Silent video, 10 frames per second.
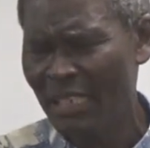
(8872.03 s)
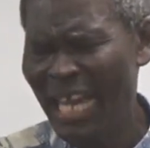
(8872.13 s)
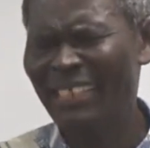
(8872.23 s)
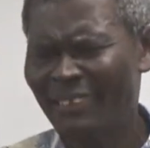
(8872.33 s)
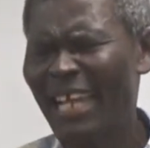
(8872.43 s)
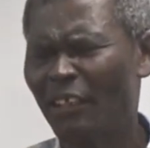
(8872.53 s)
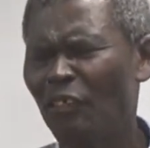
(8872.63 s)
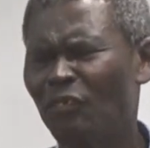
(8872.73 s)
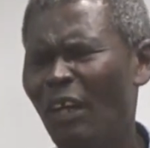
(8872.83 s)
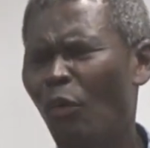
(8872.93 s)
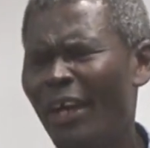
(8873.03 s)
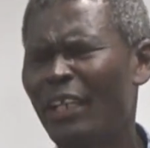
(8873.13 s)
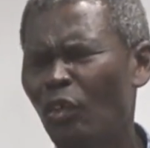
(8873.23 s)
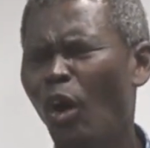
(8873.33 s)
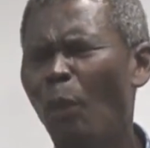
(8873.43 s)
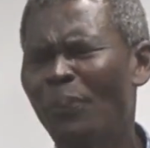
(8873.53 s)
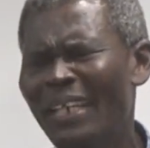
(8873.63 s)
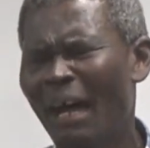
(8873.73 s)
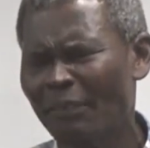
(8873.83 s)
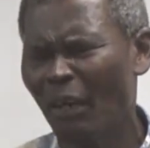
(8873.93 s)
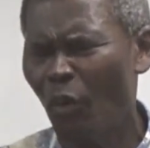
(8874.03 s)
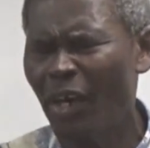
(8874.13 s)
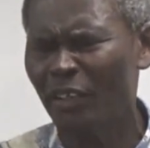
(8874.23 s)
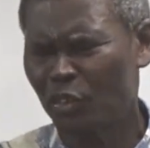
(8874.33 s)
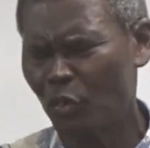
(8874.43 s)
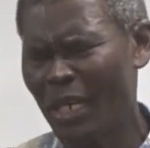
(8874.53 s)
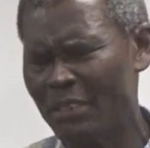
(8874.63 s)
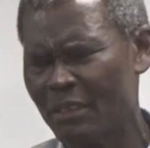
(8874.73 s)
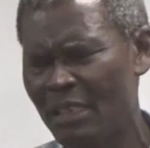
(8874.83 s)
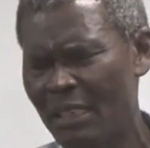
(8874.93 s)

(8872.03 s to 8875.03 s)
I thank you for the way you open up the words to us.